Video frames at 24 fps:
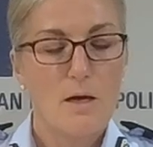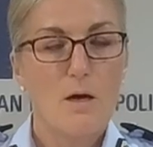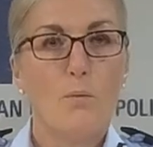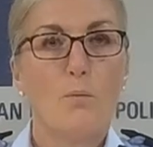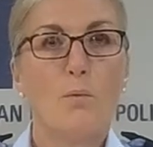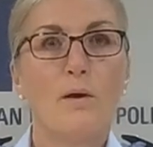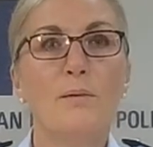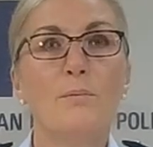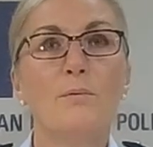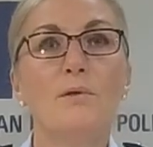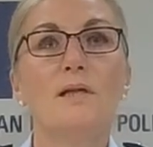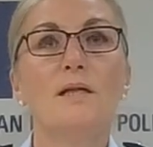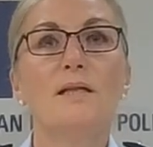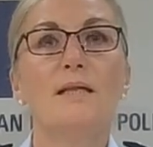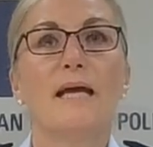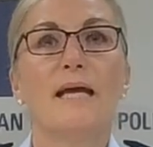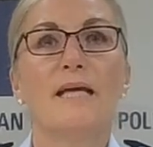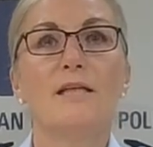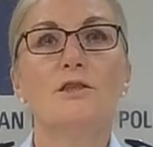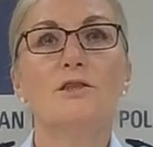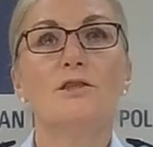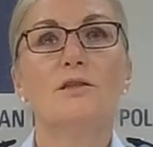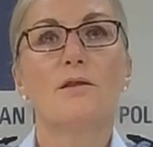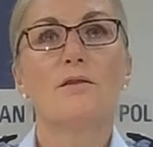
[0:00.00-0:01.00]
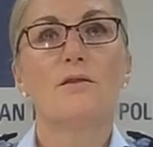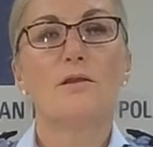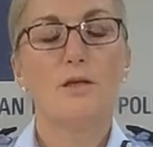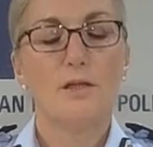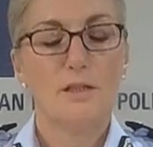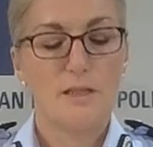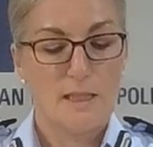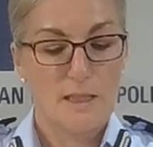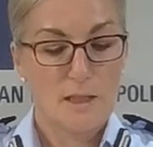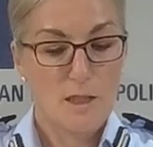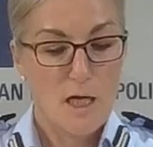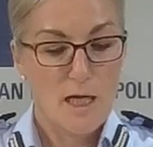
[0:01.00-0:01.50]
We will allege the
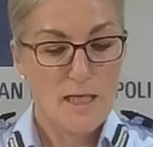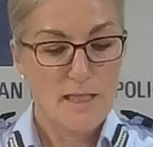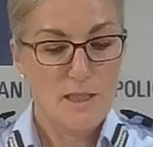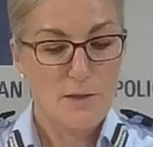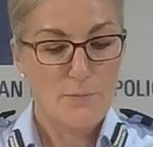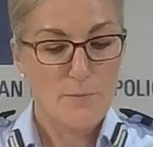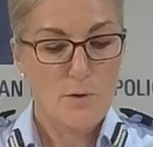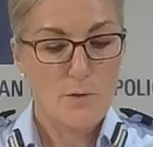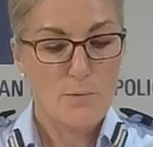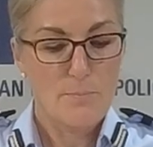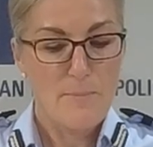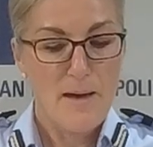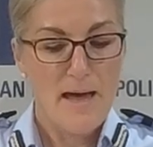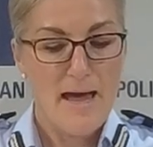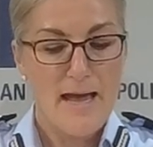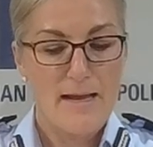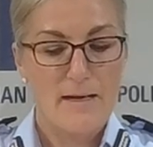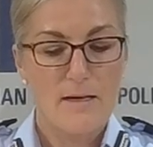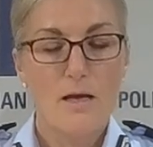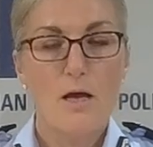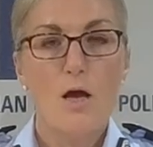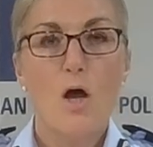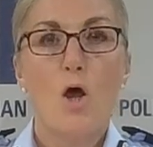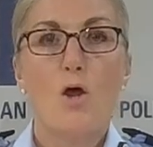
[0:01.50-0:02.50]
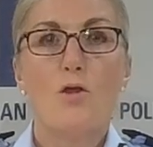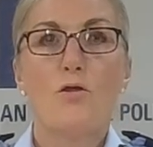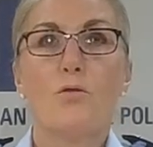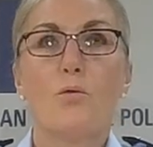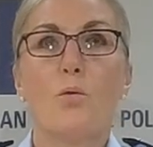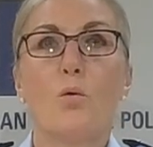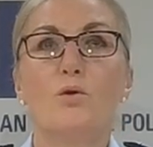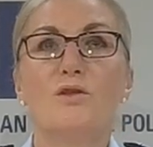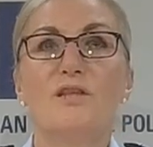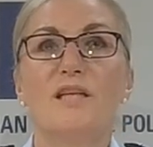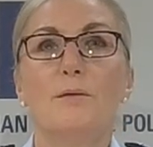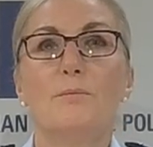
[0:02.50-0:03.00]
39-year-old man
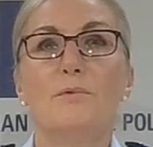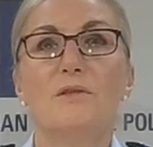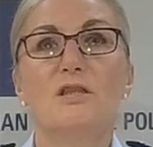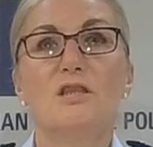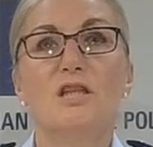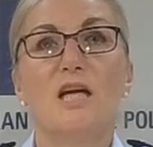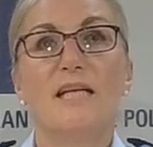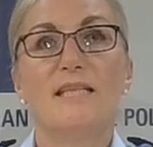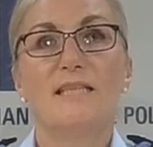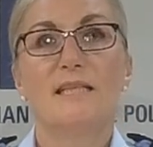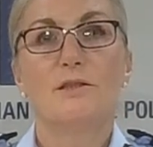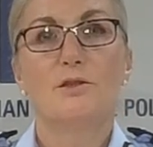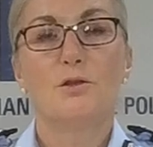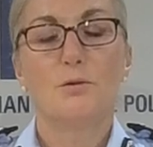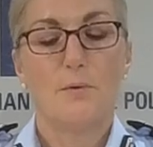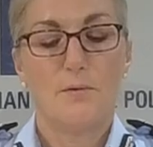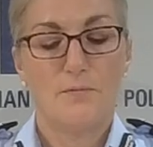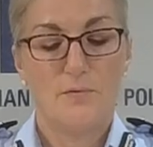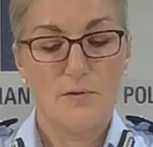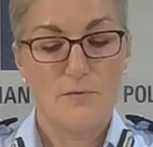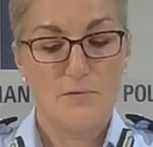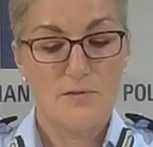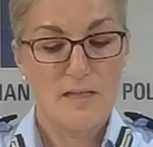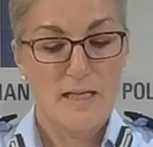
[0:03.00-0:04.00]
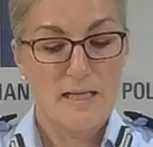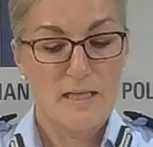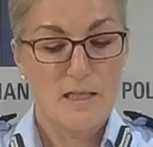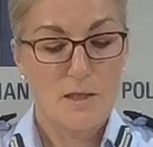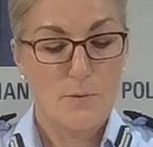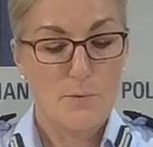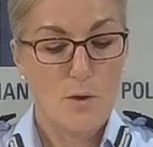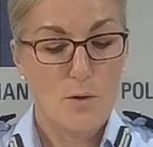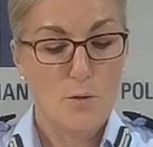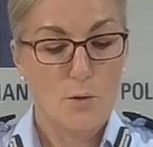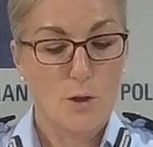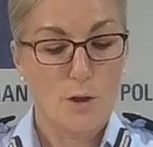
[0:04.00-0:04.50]
thought he was chatting to a
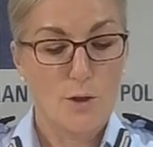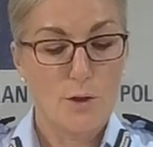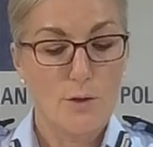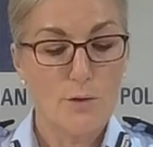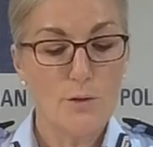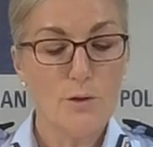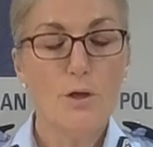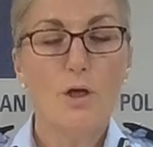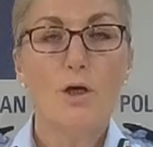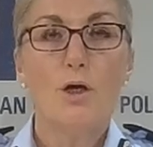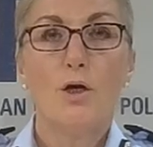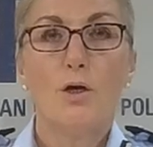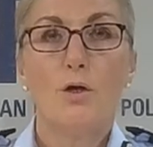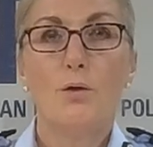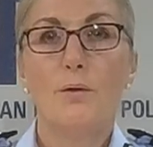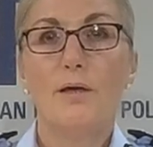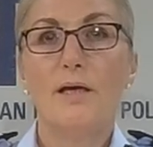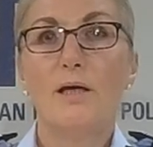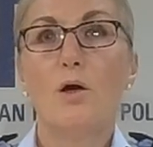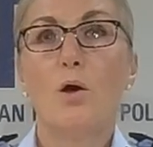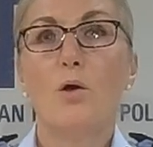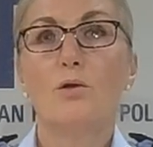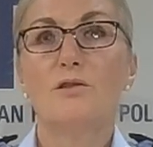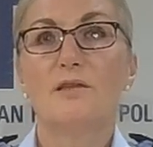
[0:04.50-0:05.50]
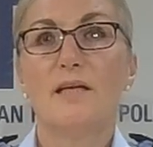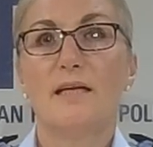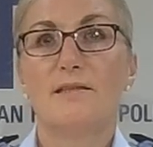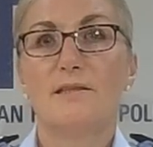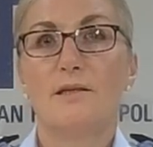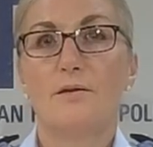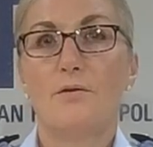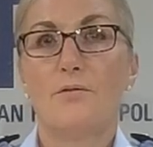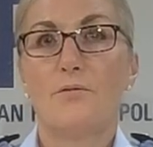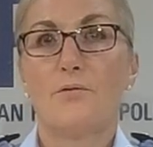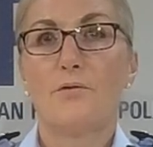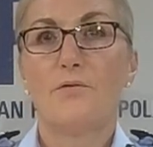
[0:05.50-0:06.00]
15-year-old girl who he
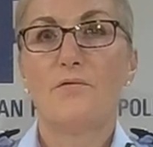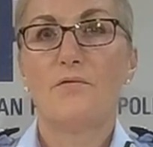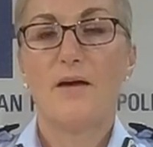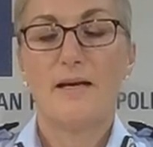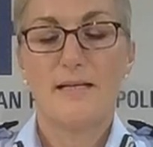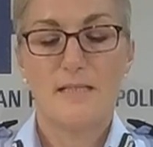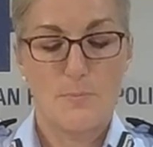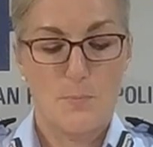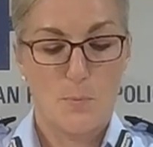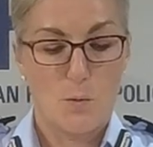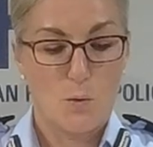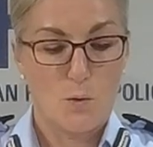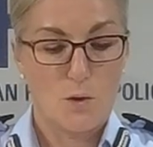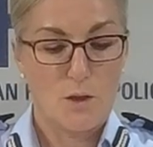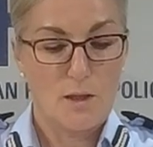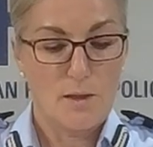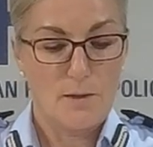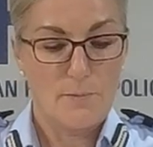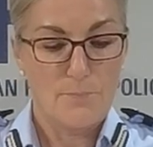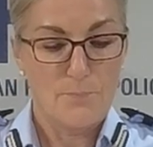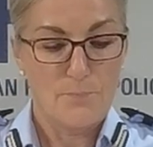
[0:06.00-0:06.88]
contacted through Facebook.